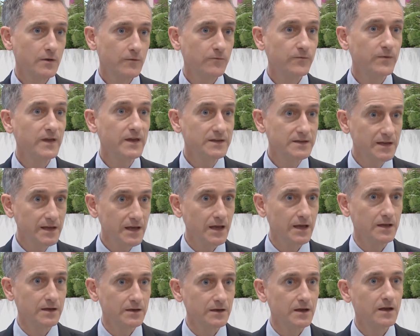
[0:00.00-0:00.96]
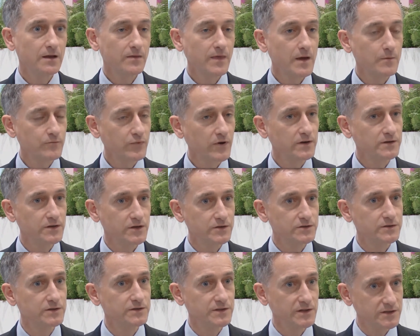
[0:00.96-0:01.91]
feeding in that
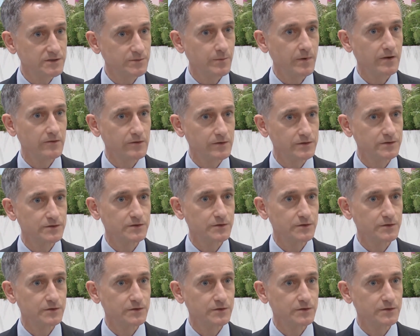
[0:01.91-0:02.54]
practitioner's experience